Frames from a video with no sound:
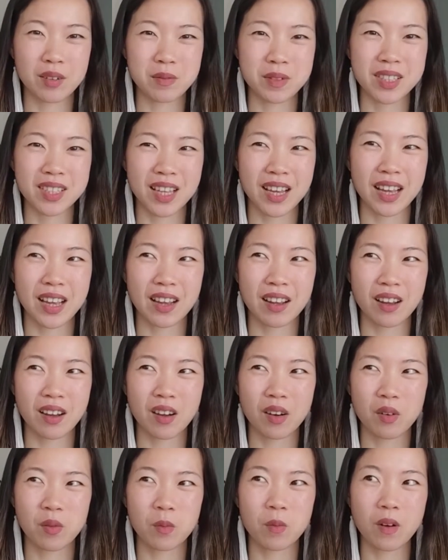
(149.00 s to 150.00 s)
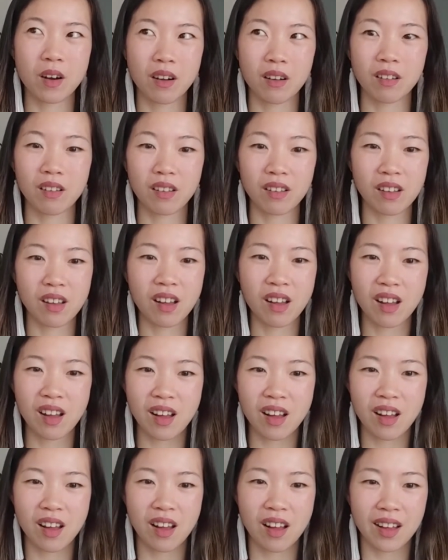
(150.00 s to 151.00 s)
It was like, well,
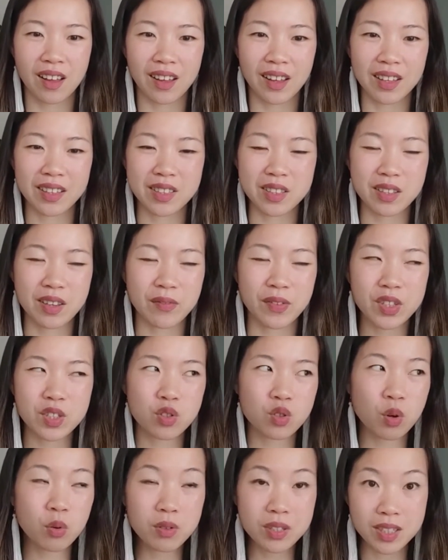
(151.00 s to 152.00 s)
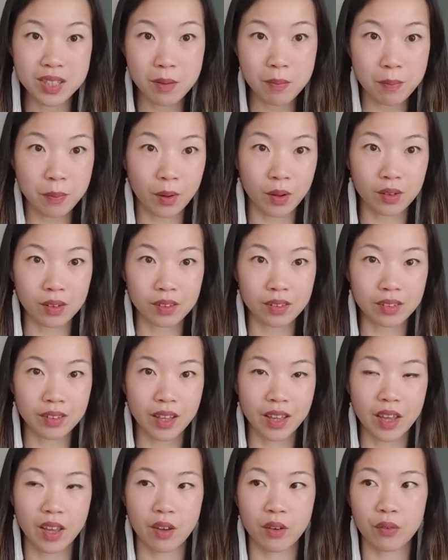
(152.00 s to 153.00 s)
if it's so simple,
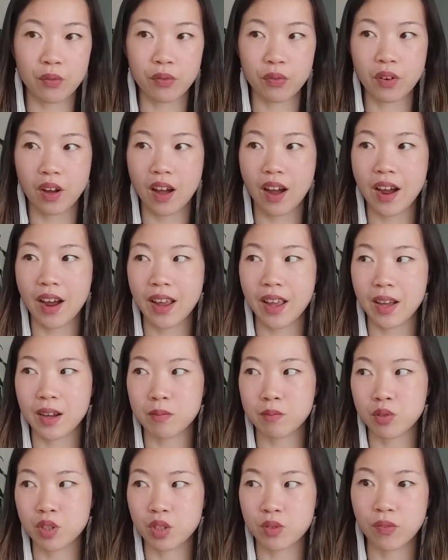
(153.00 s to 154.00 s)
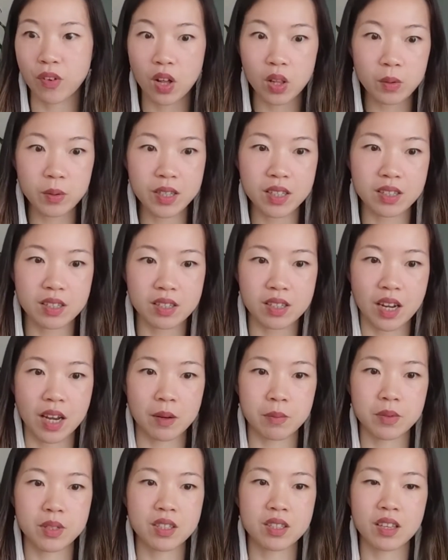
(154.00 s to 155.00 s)
if I am just following the
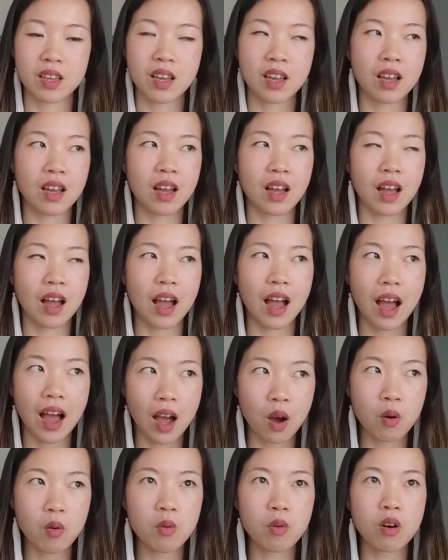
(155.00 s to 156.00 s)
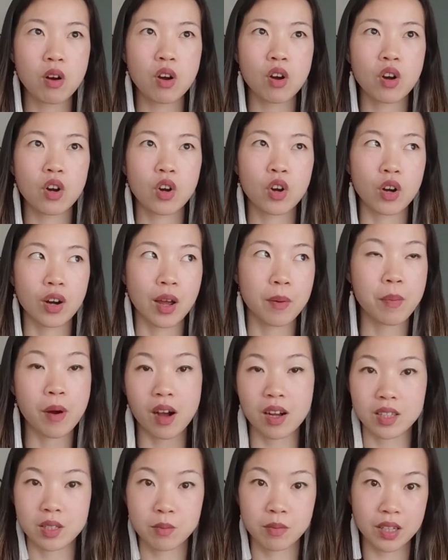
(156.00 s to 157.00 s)
steps, how could I
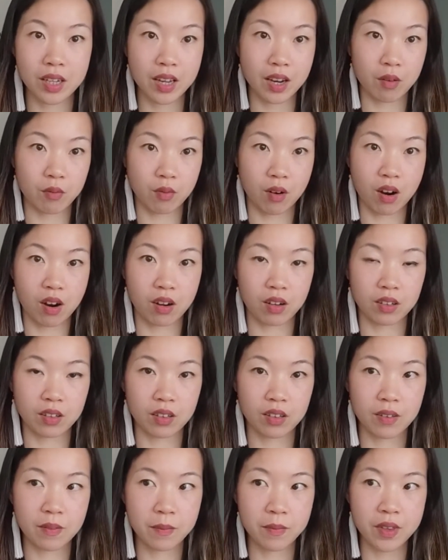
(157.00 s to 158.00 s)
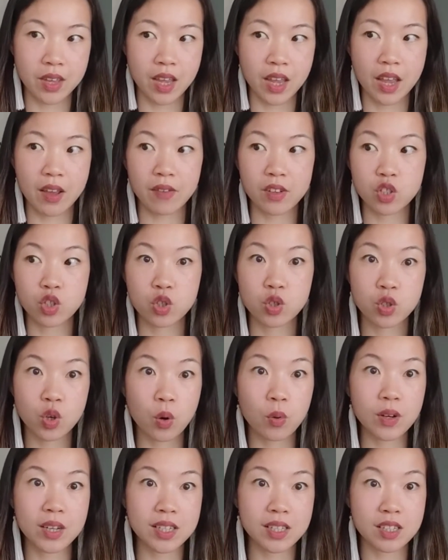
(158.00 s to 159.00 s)
possibly get it wrong? If it's
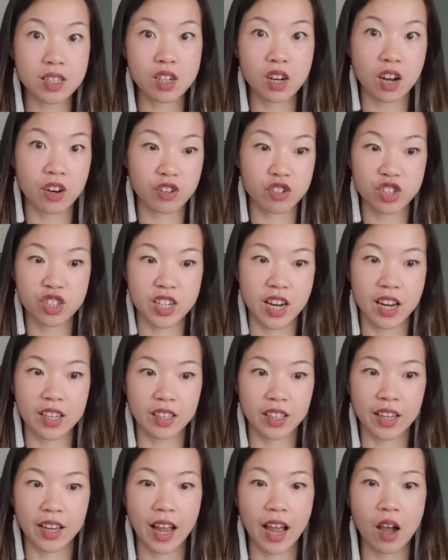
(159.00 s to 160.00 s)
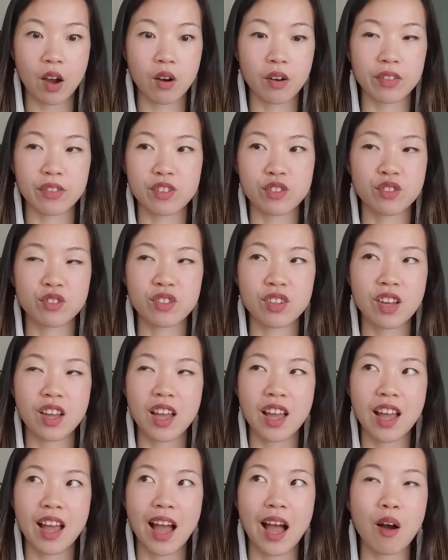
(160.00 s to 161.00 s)
so easy to understand,
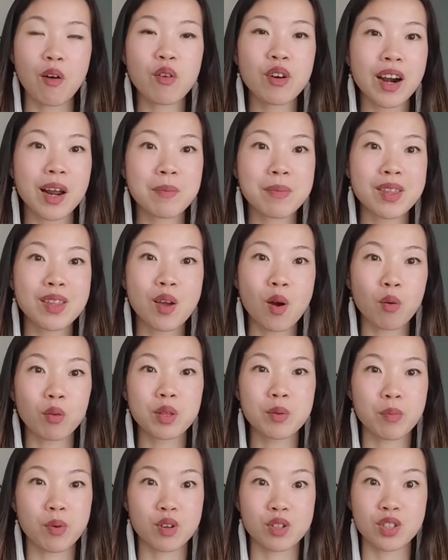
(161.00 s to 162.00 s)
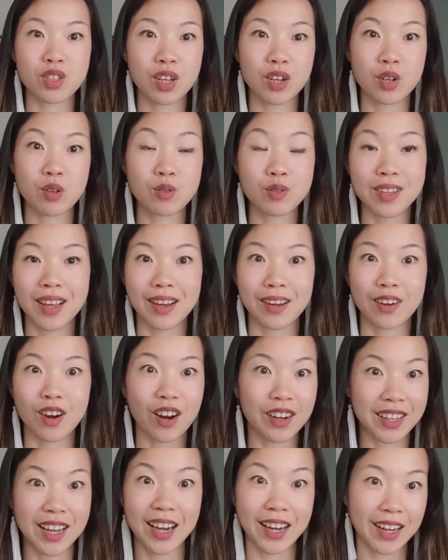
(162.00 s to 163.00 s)
how could I be the only person who's
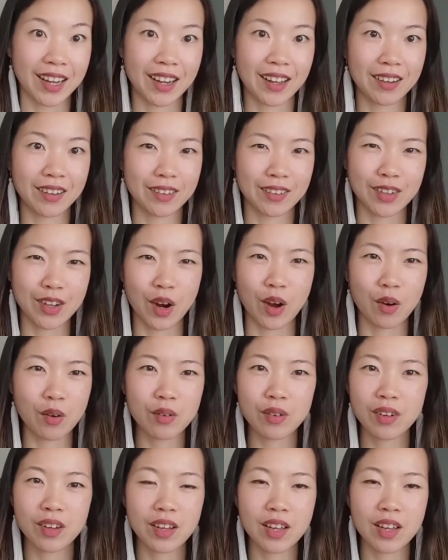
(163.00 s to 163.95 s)
not getting it, you know?